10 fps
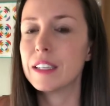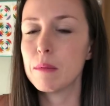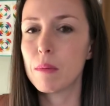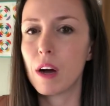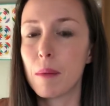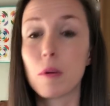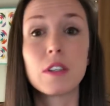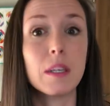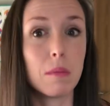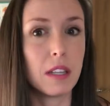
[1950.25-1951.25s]
deep mop or
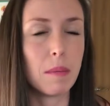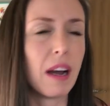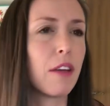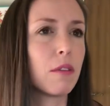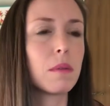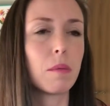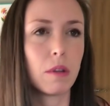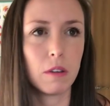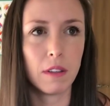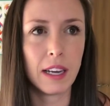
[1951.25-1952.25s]
deep clean the bathrooms I'll
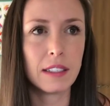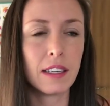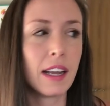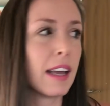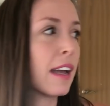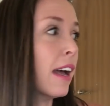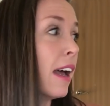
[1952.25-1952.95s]
probably do that today